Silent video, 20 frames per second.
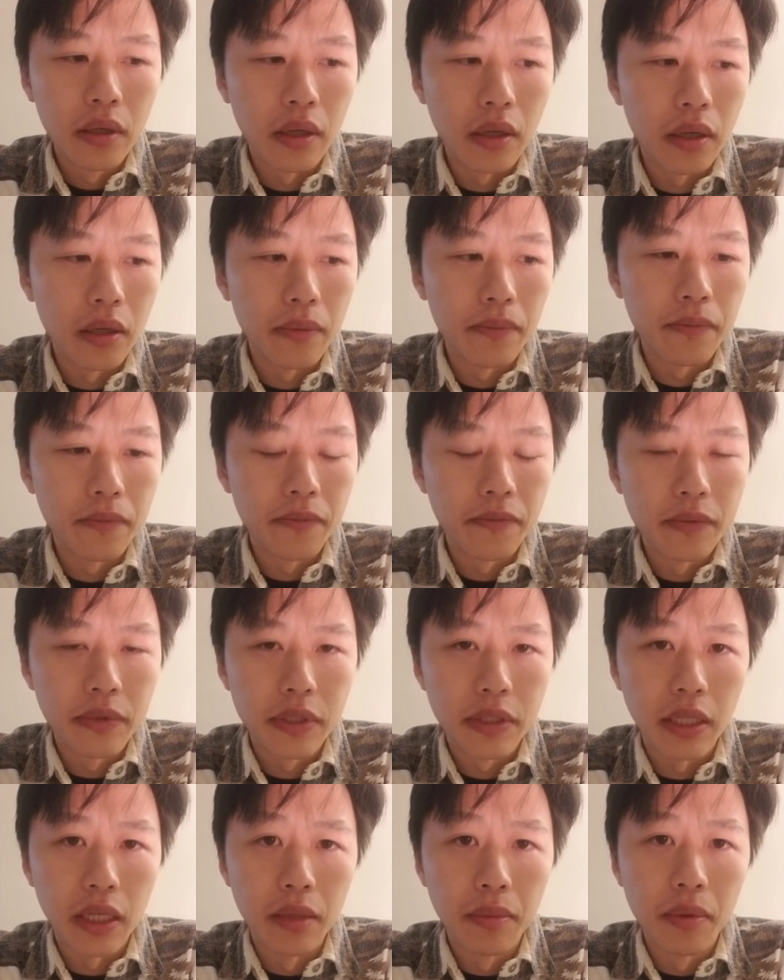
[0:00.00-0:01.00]
uh,
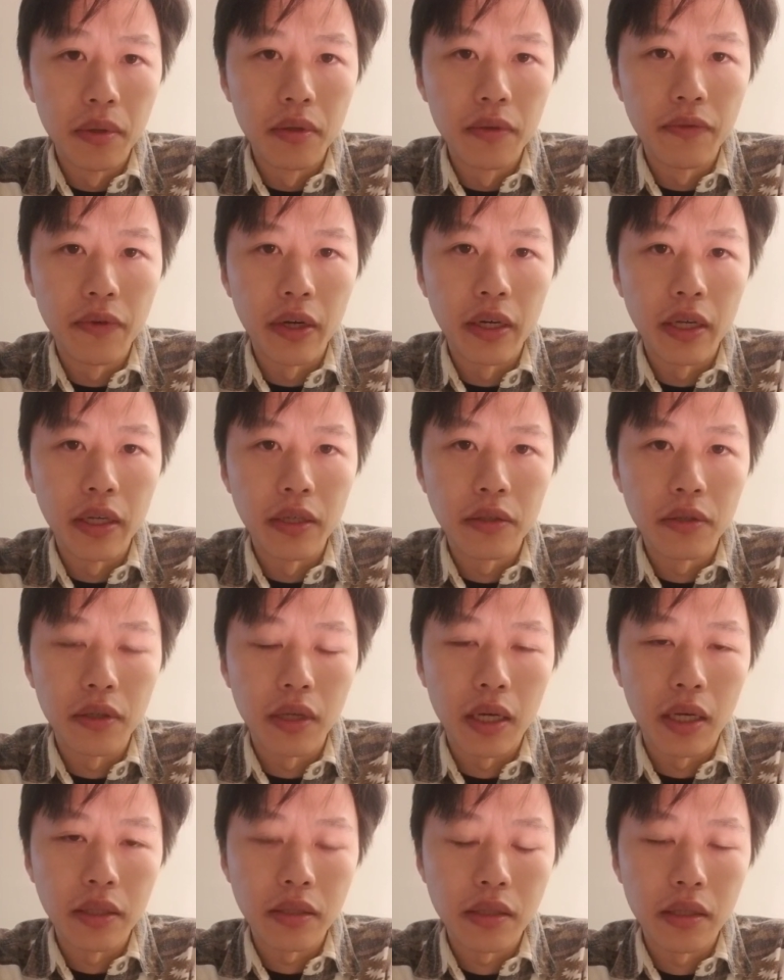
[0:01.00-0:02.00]
stable financial
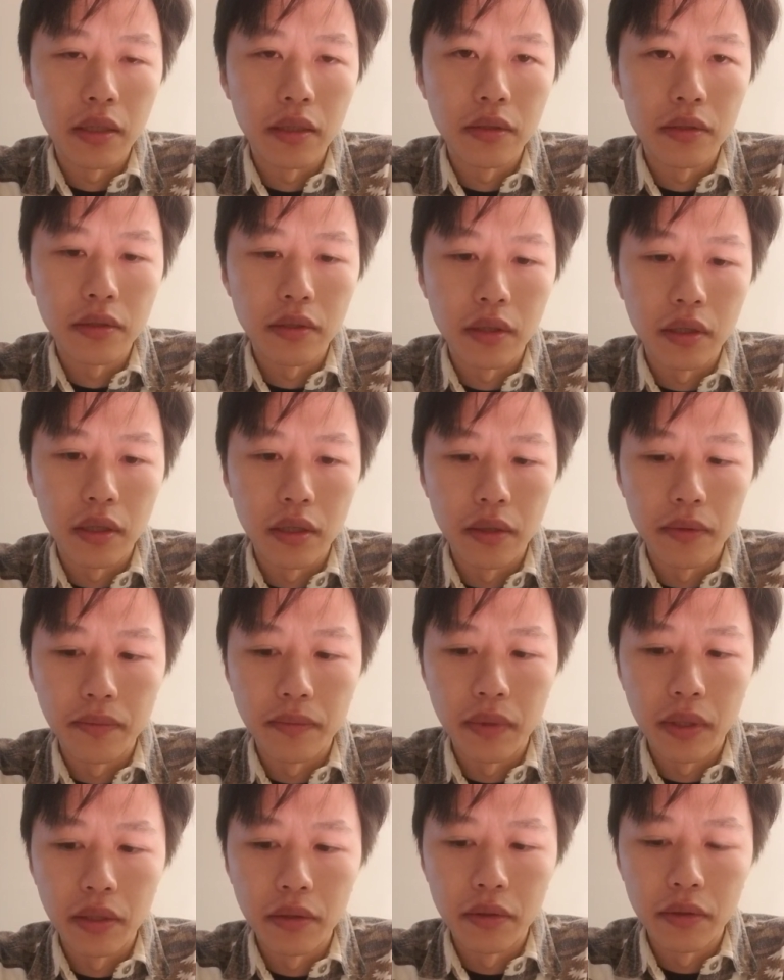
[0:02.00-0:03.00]
assets
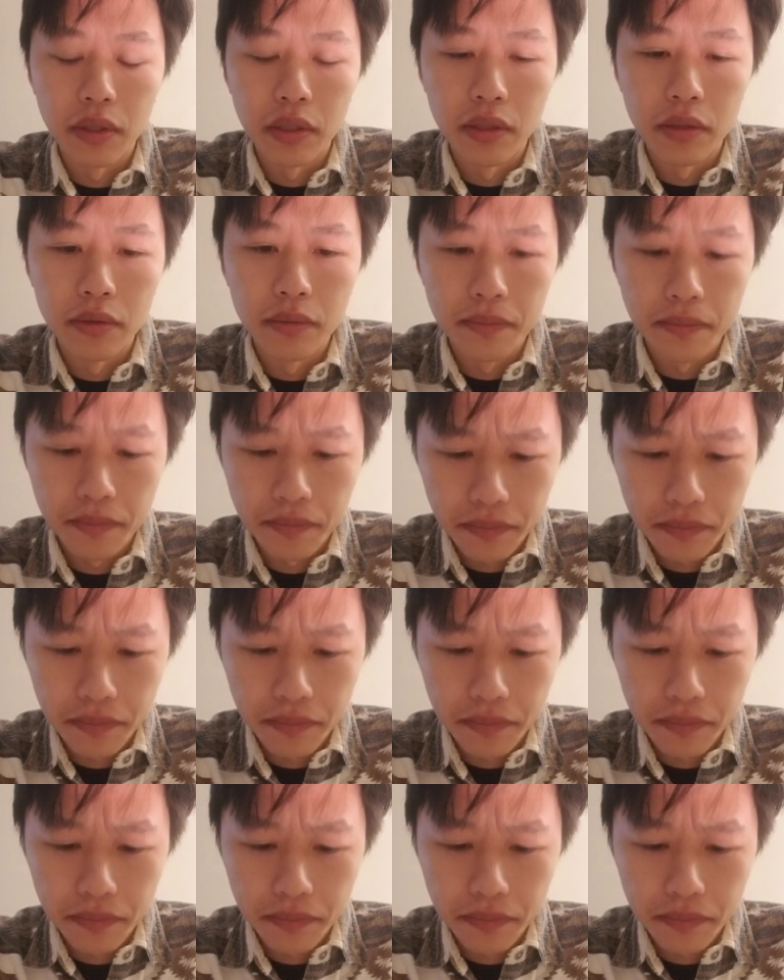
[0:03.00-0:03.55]
other than